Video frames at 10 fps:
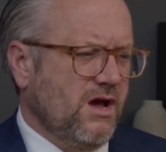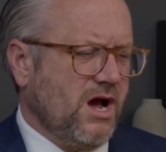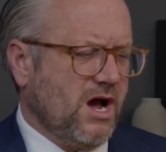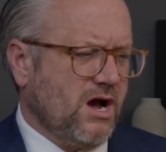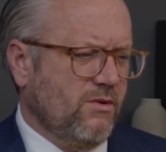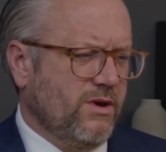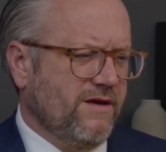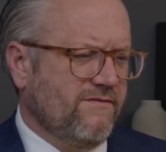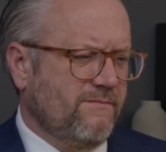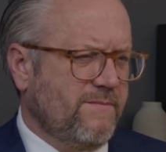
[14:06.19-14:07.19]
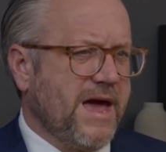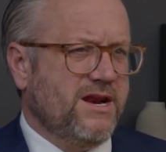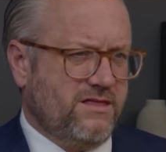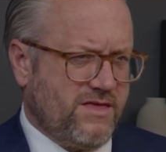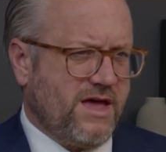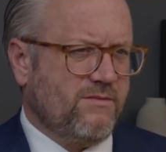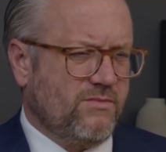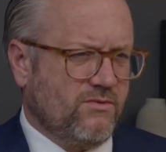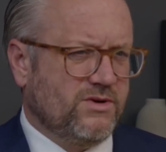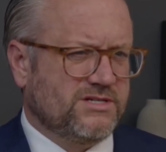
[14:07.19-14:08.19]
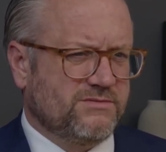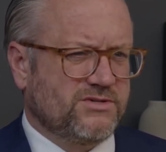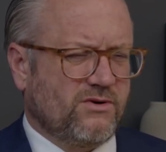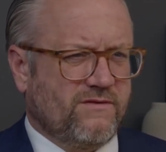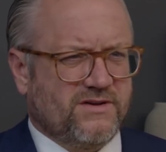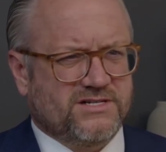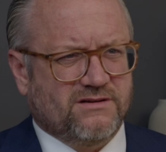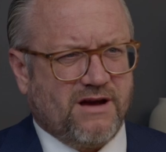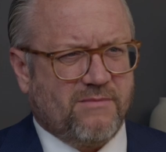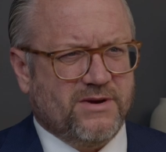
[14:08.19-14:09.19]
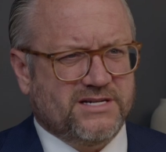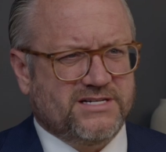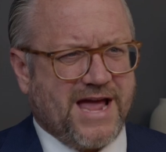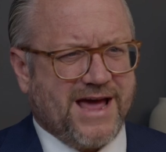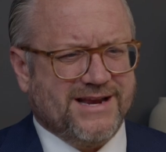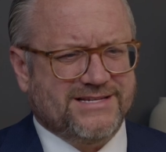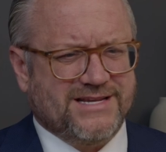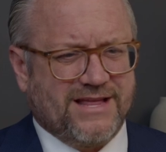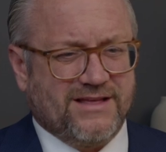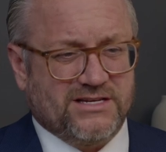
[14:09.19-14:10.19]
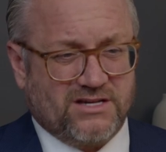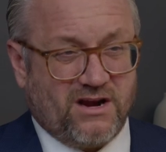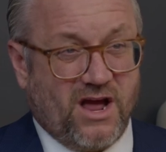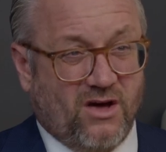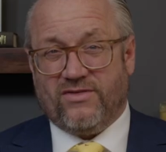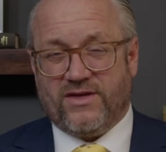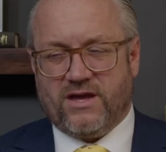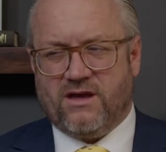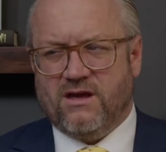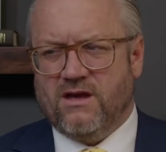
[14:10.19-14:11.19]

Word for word: uh, we have embedded them with some sort of a celebrity status that I think is unhealthy,